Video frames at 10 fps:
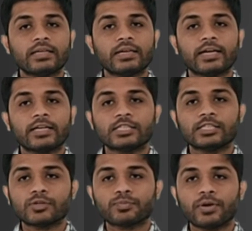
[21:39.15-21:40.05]
then
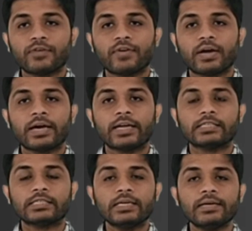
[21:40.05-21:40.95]
RST 6.5 and
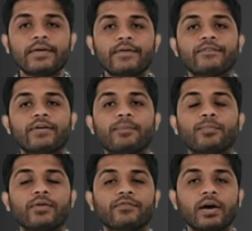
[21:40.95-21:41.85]
RST
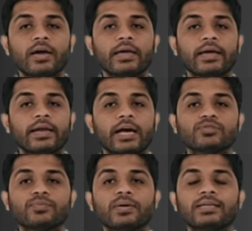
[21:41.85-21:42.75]
5.5, and
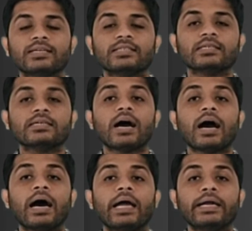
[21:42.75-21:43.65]
last one is the
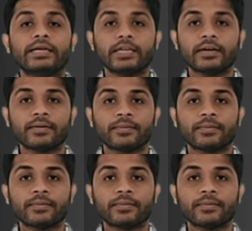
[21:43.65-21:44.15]
INTR.